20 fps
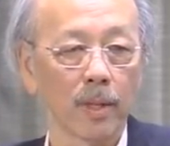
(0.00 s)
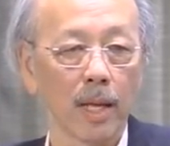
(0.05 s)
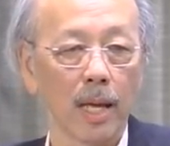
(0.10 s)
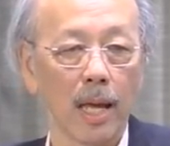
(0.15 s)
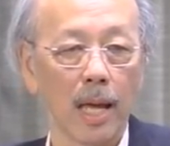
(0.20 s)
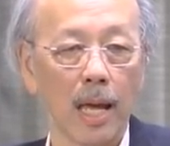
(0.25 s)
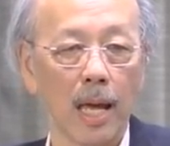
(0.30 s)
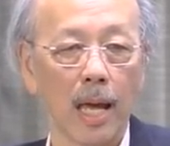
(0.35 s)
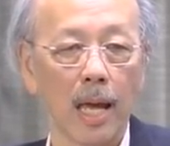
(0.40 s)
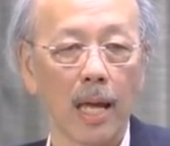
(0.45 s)

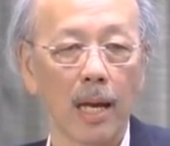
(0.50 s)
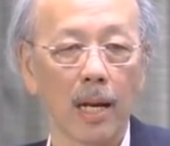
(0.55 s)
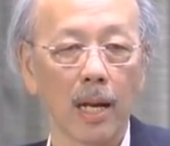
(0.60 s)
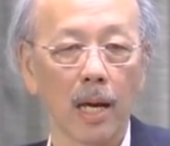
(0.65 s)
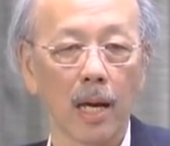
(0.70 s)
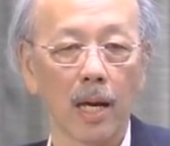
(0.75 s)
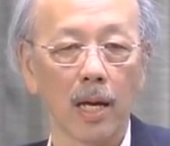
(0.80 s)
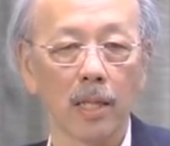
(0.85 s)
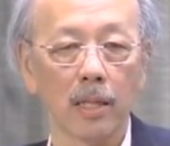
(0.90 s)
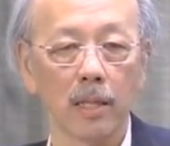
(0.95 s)
and
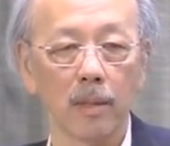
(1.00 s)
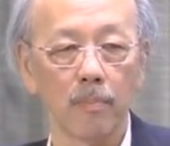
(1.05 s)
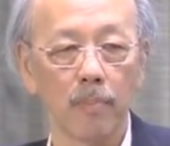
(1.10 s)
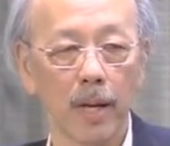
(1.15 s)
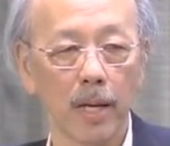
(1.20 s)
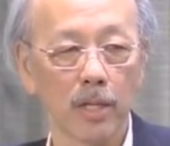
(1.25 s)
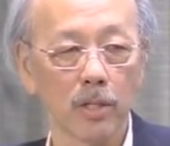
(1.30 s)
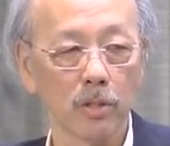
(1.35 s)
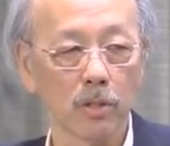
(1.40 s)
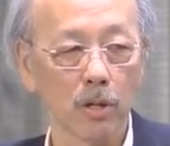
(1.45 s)
uh,
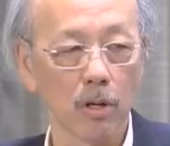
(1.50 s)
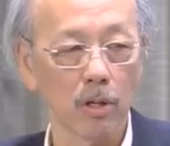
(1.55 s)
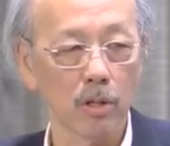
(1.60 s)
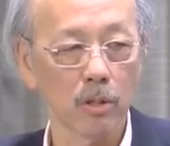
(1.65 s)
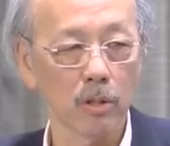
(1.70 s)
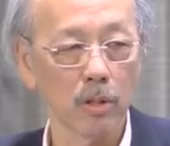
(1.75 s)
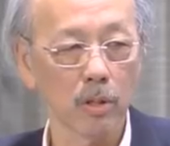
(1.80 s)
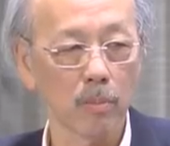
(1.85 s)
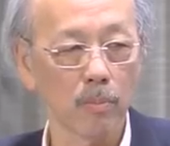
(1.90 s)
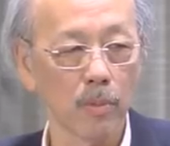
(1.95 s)
depends
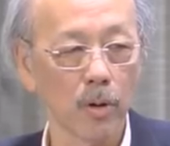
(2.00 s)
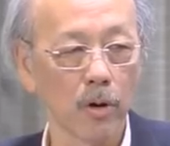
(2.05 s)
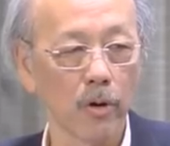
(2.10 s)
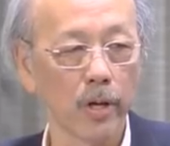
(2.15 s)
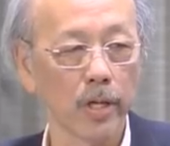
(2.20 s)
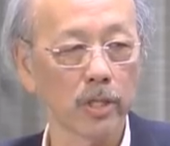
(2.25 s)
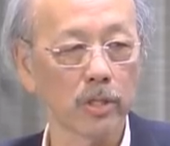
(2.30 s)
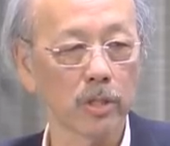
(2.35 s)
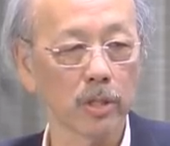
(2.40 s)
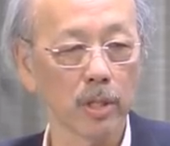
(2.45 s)
on the
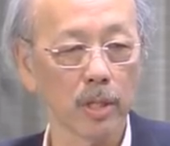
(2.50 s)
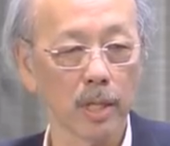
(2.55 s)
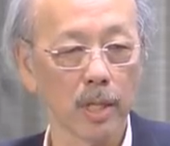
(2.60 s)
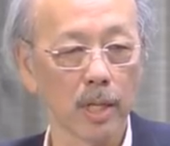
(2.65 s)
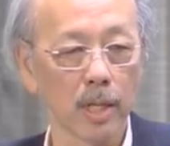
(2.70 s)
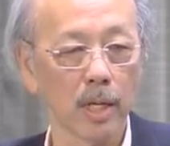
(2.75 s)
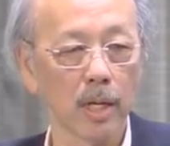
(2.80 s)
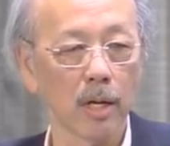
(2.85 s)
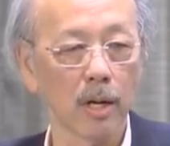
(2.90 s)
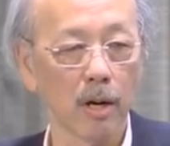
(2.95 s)
merit
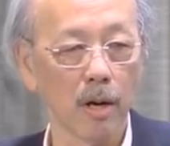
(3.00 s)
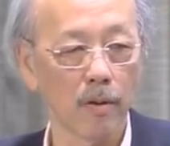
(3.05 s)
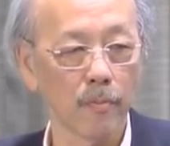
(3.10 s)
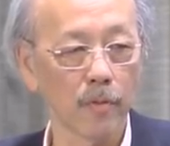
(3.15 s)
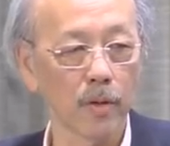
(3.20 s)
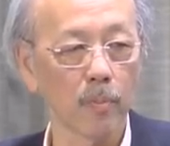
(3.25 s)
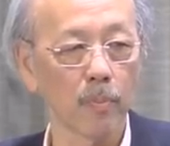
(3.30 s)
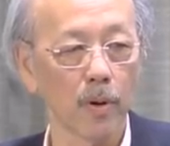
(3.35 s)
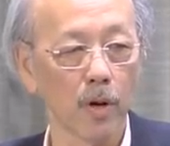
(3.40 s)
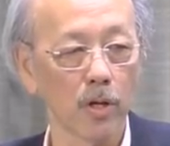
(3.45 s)
uh, of
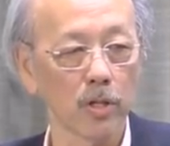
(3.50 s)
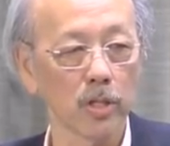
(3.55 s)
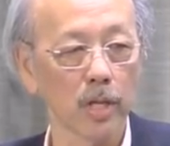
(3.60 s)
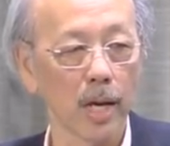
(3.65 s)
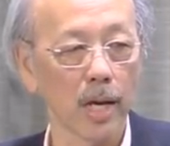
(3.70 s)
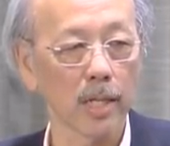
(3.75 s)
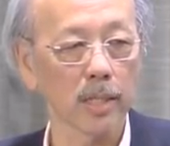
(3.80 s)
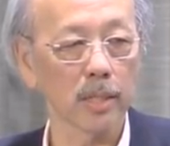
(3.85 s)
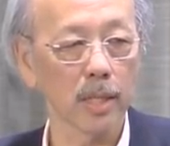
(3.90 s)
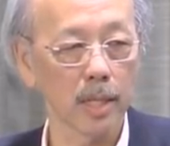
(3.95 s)
the
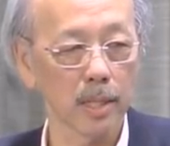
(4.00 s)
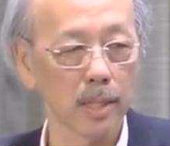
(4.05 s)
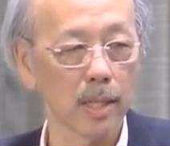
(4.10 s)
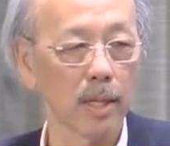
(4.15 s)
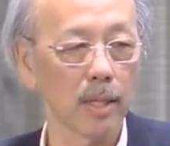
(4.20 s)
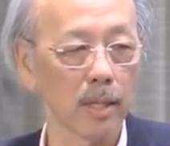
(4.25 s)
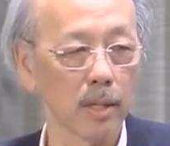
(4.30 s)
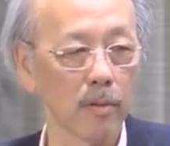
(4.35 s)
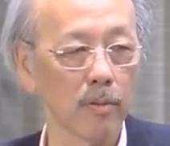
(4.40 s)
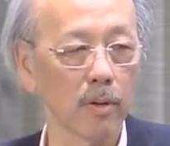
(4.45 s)
projects, and
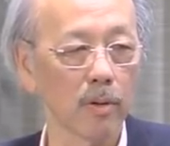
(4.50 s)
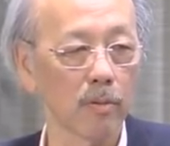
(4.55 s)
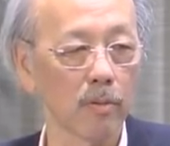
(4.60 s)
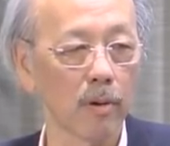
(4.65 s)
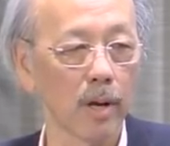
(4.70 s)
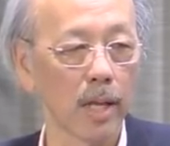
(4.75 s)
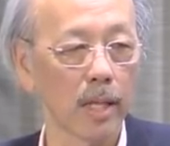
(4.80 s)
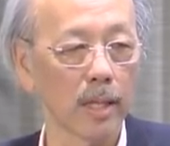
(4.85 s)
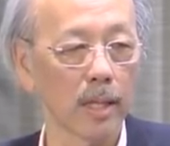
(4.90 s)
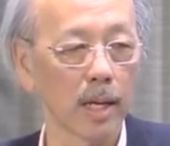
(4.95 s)
then they will
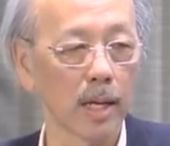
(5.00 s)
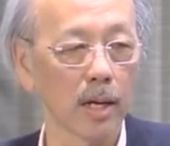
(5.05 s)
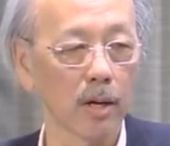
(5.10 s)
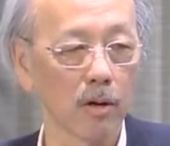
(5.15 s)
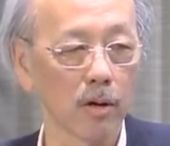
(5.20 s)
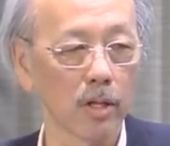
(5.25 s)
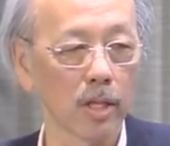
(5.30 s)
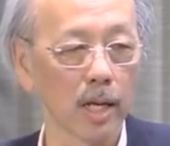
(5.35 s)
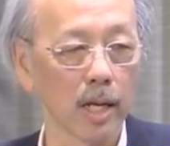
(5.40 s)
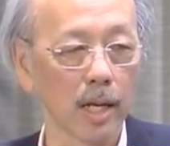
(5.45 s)
run
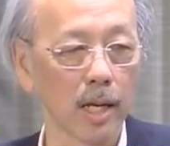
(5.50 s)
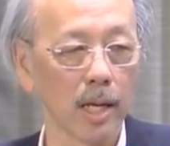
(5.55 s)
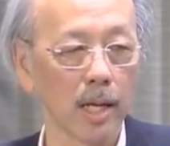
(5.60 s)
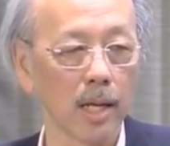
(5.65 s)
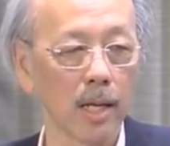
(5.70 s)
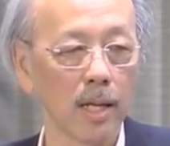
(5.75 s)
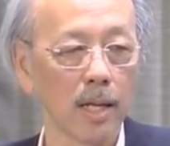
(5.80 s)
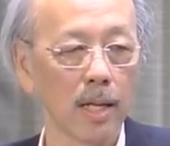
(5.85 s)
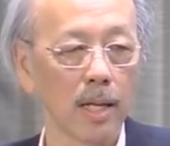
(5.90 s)
accordingly.